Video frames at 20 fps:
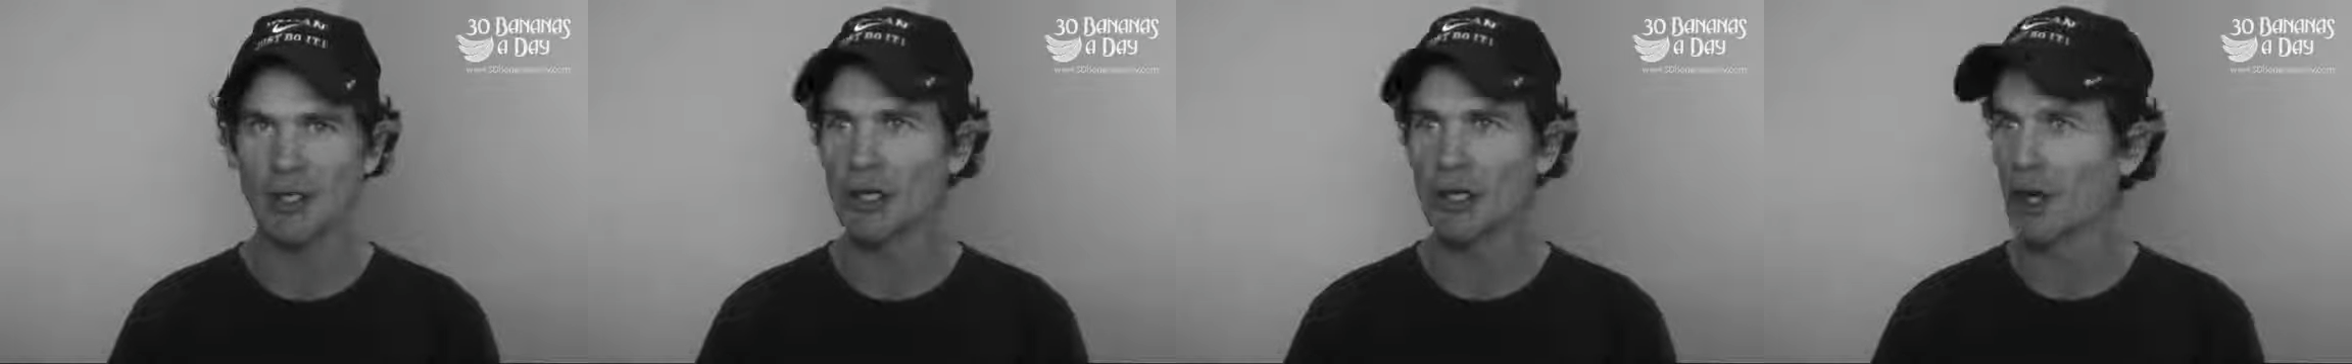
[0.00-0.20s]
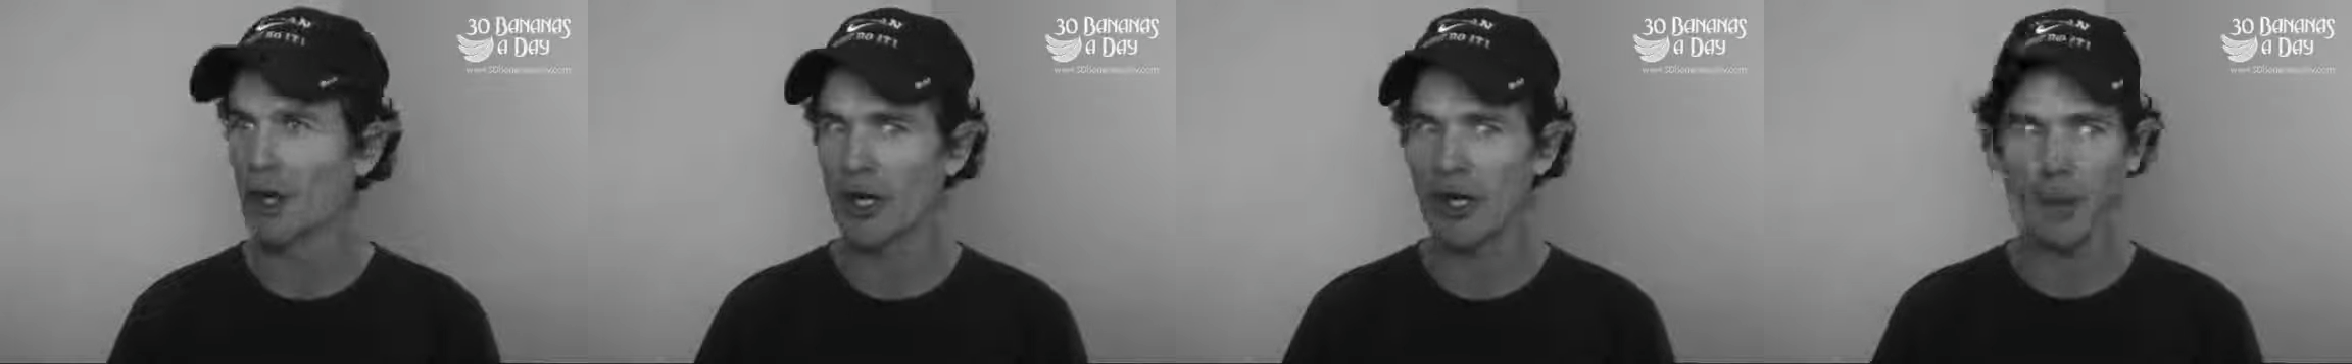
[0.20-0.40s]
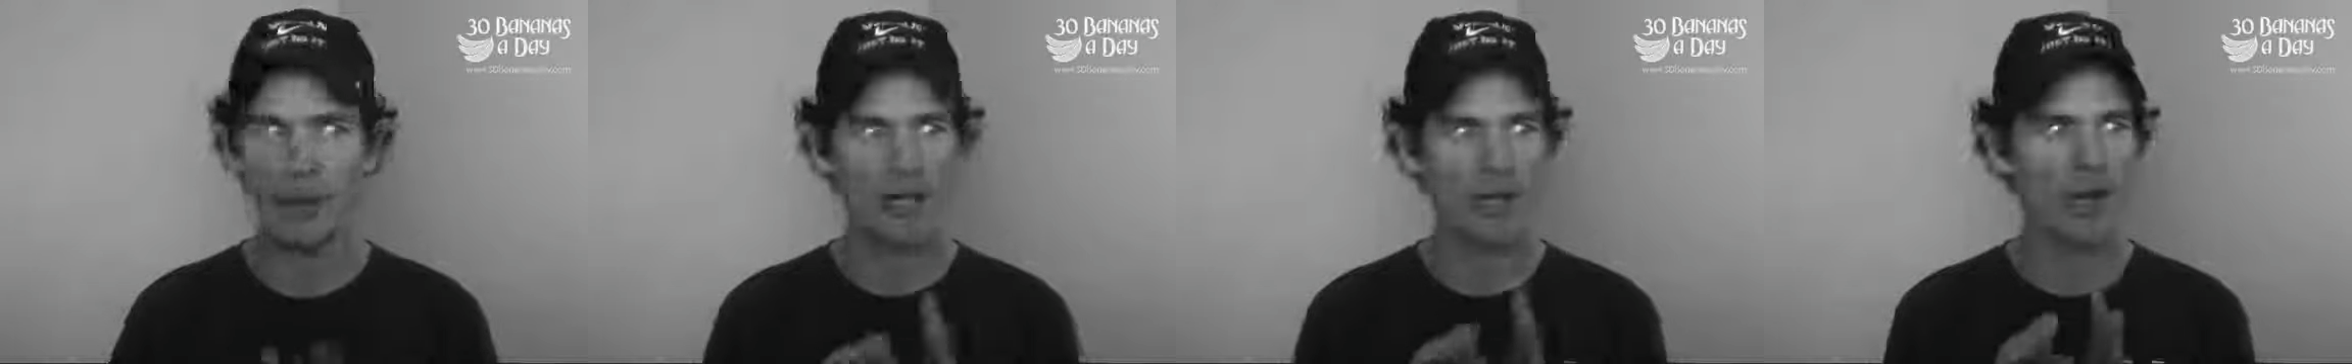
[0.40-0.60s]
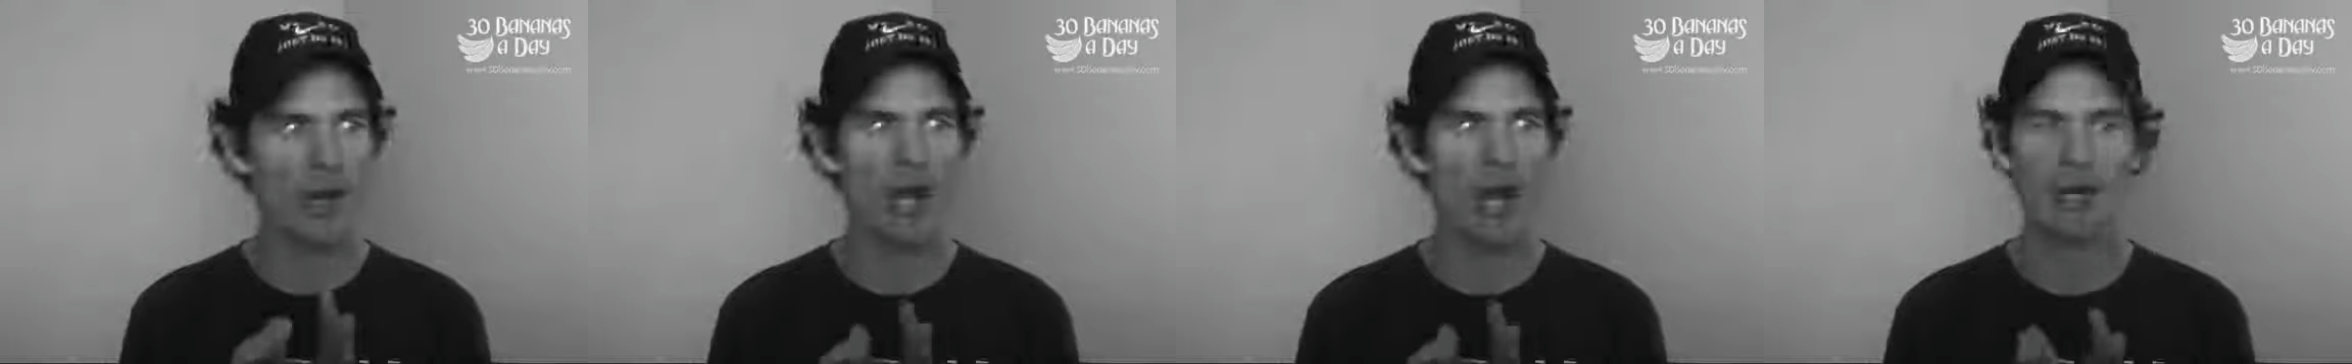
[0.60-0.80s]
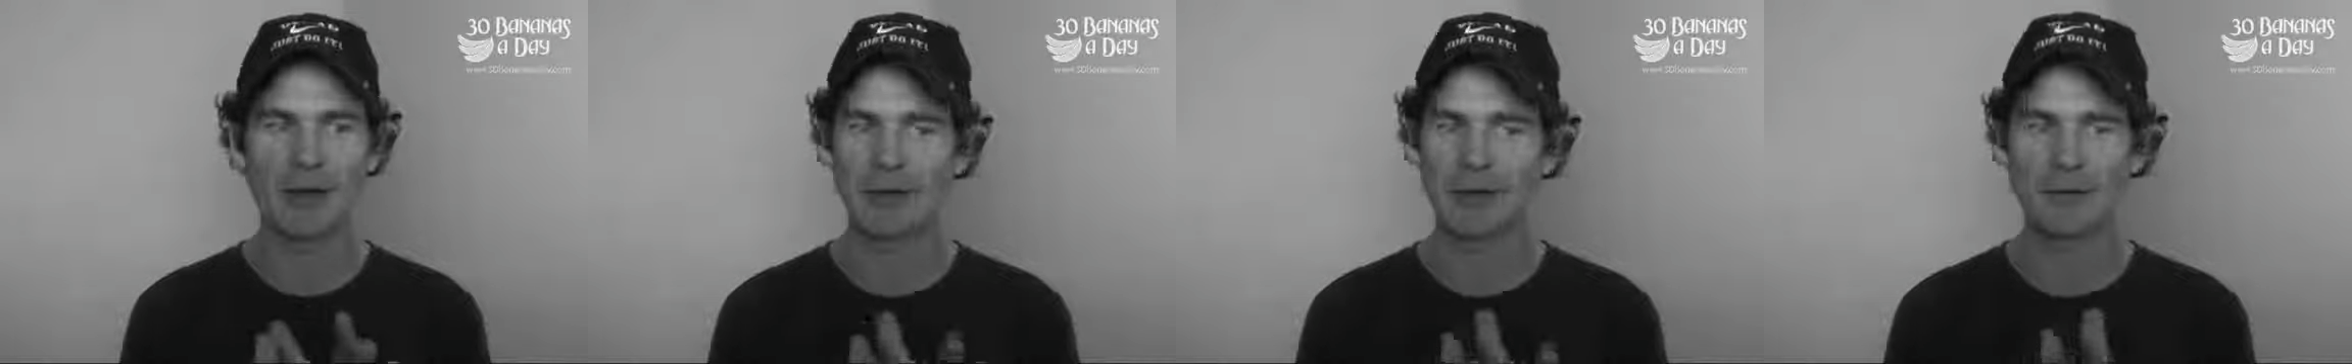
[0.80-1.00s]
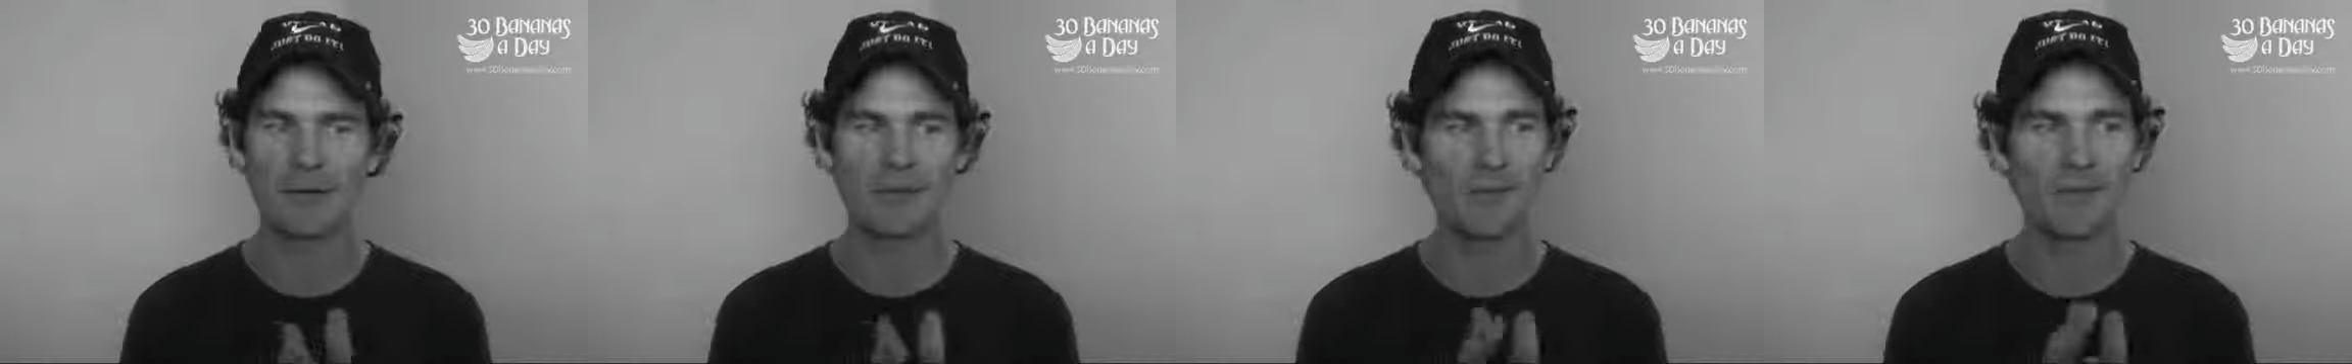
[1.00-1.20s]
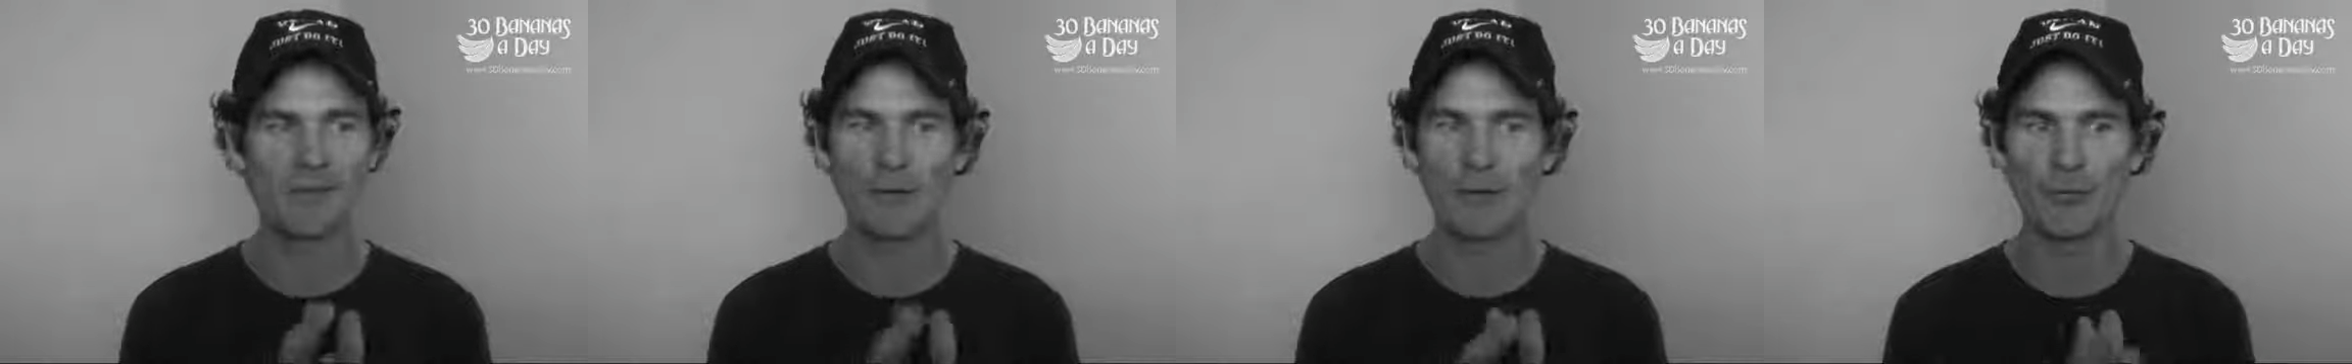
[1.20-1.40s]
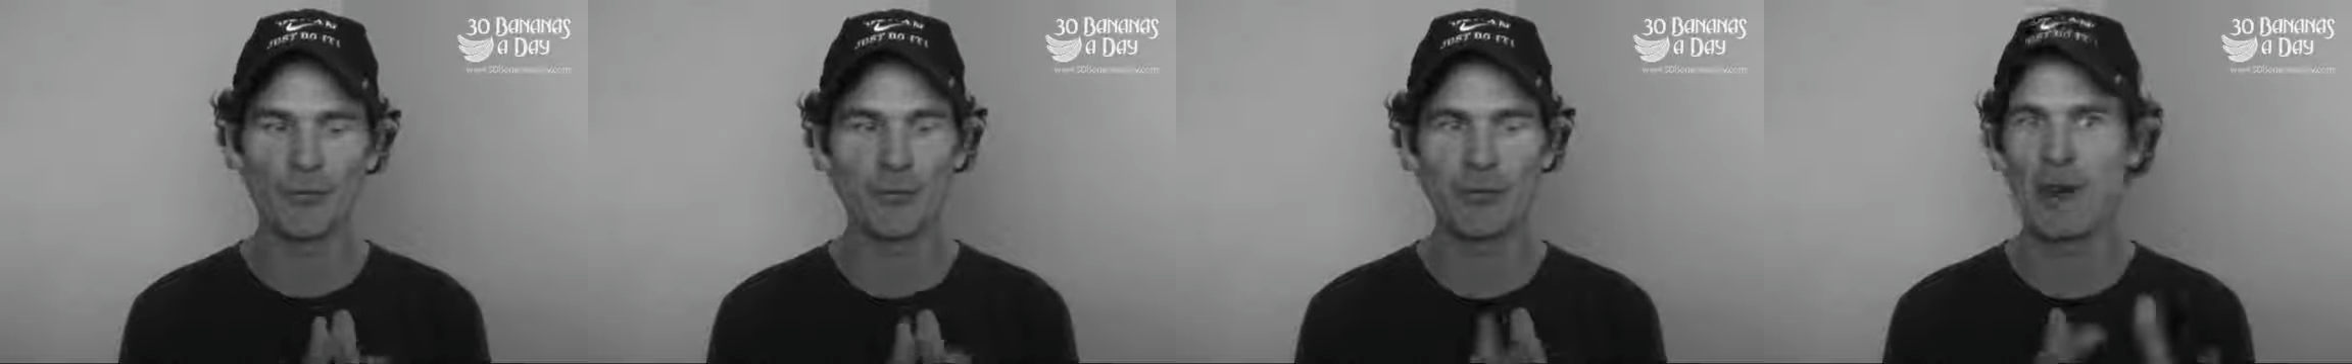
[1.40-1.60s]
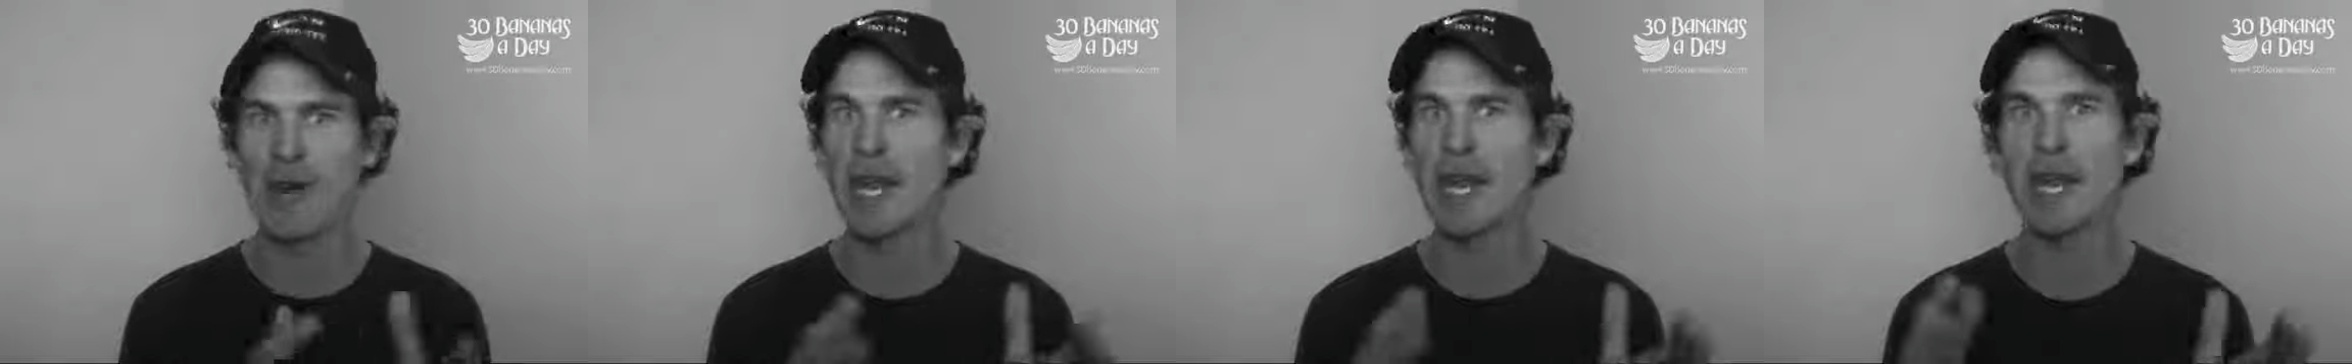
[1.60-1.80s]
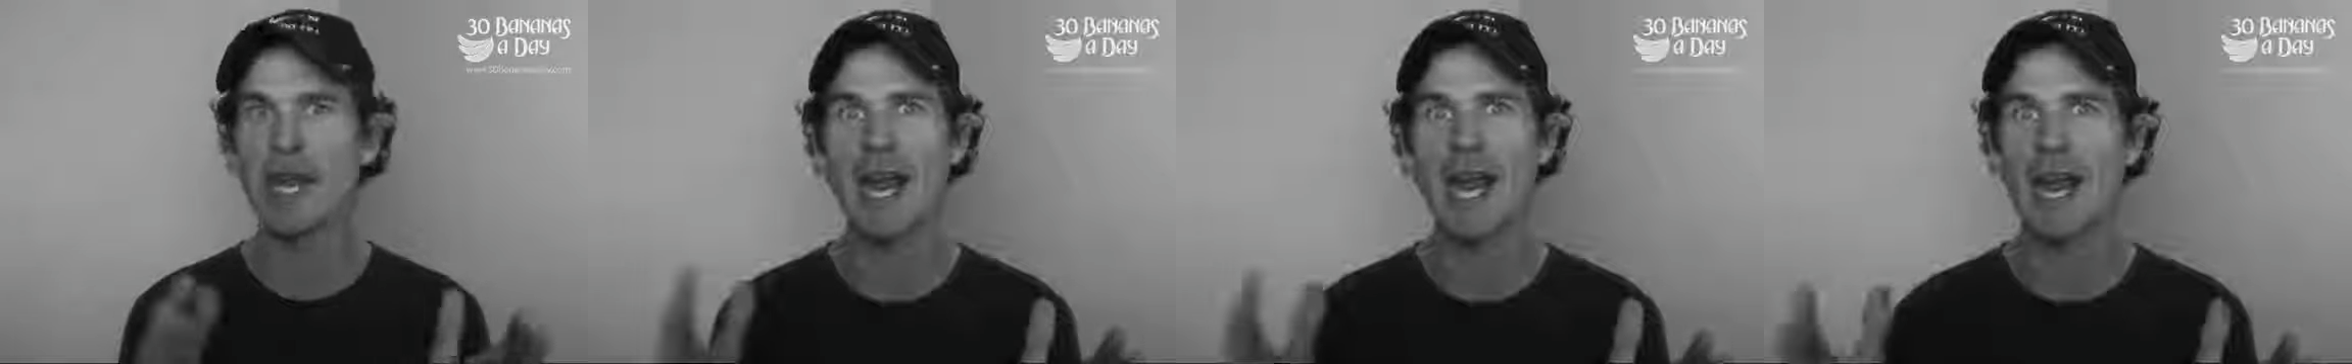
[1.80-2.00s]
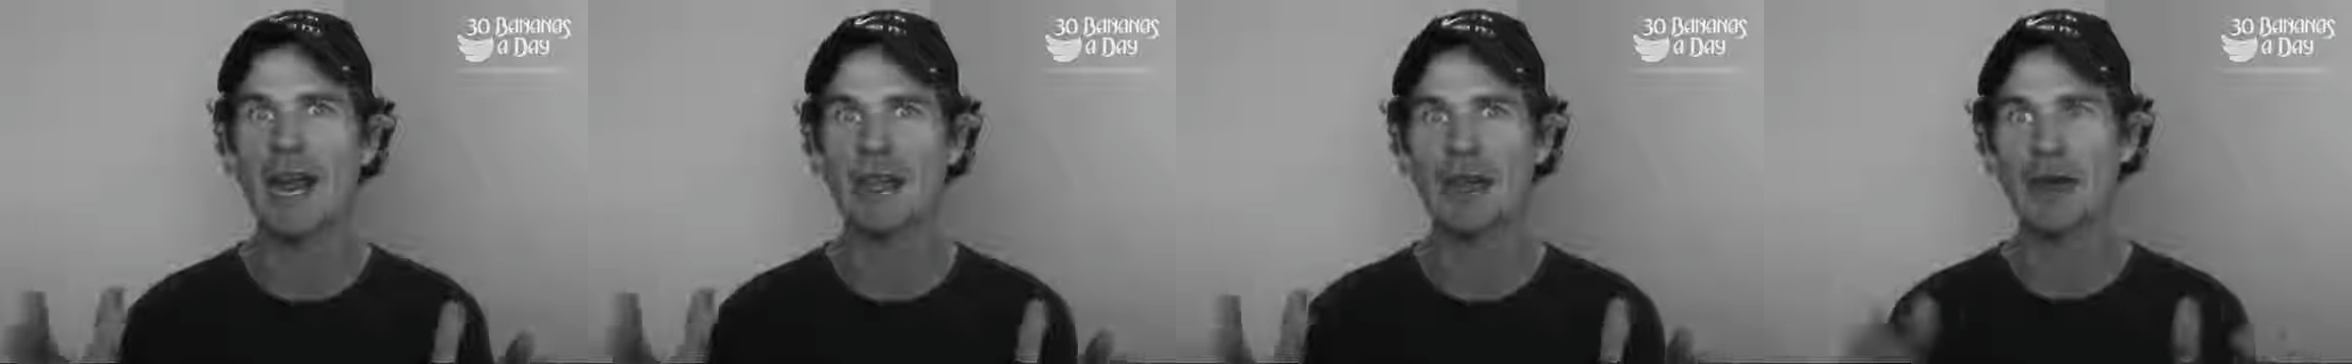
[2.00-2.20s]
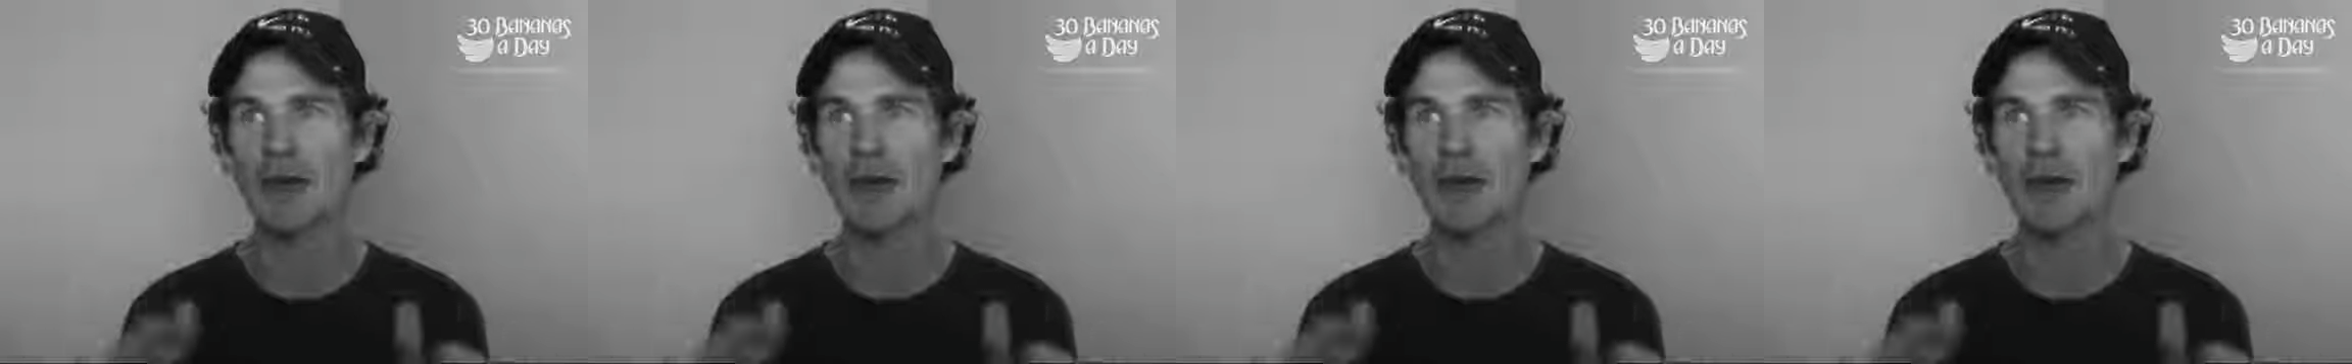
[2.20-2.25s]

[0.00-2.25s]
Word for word: You got to be like freaking out.